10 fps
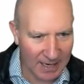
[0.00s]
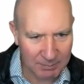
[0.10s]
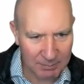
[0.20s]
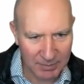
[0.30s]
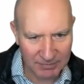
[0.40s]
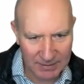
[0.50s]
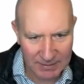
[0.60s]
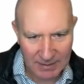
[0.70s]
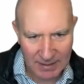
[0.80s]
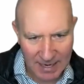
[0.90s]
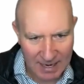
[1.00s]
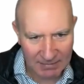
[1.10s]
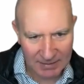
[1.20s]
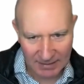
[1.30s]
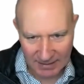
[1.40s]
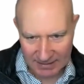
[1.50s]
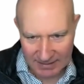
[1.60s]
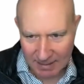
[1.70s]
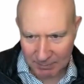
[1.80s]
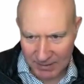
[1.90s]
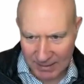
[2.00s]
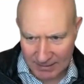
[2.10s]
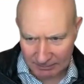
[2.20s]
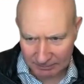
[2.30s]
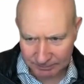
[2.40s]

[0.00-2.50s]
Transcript: unpivot everything except these.